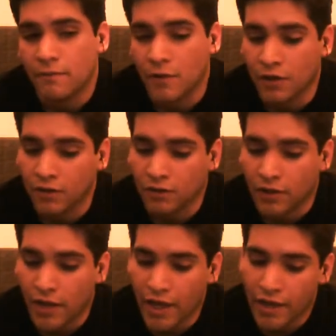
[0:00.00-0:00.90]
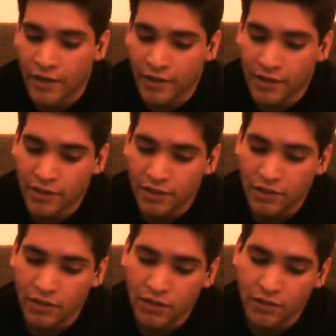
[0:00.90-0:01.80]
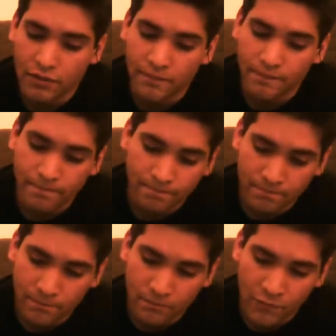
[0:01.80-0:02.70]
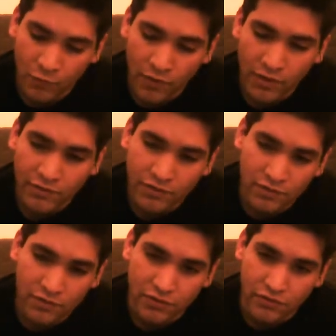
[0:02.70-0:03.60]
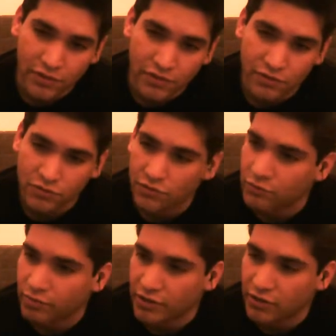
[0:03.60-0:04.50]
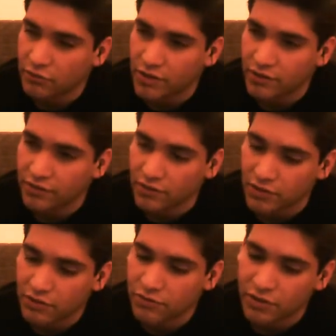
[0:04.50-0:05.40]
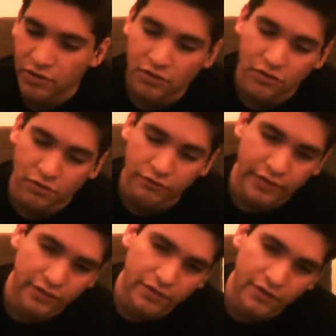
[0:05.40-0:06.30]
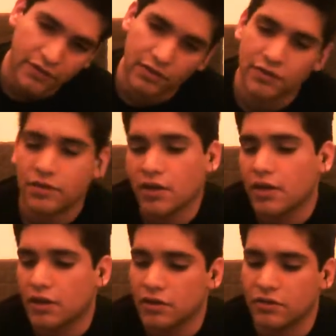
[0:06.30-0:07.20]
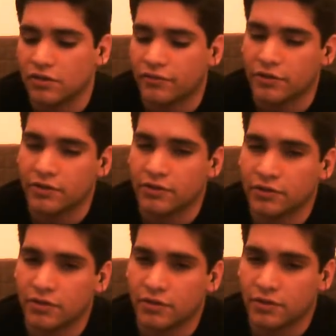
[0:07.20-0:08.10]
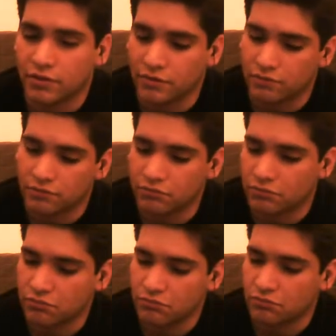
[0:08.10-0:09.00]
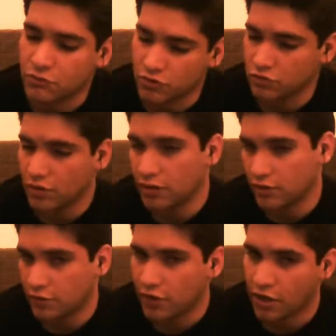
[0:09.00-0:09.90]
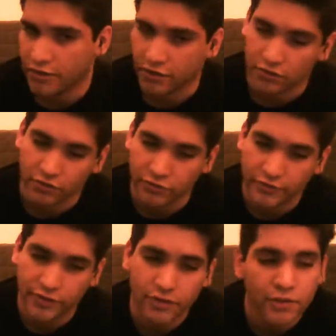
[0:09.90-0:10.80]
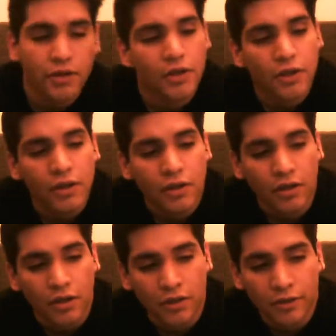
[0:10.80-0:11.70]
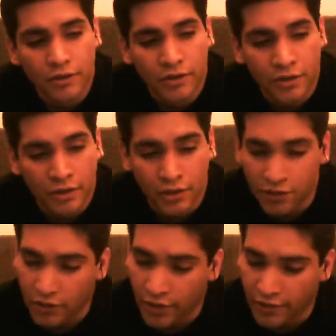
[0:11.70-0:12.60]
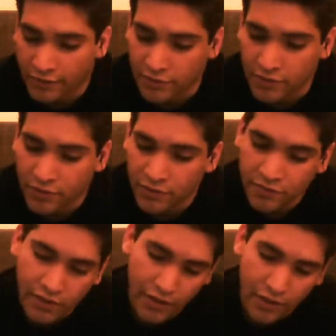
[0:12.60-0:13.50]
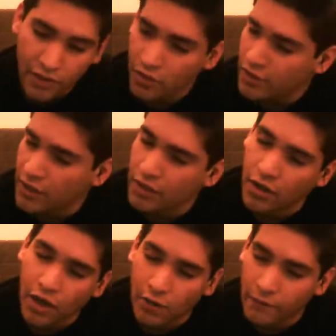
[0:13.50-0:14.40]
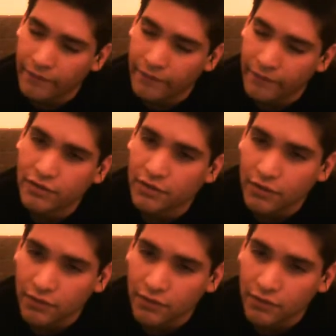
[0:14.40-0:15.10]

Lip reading: Well, he was trying to explain what a cylindrical surface is in difference to a conical surface, and he asked us like, okay, what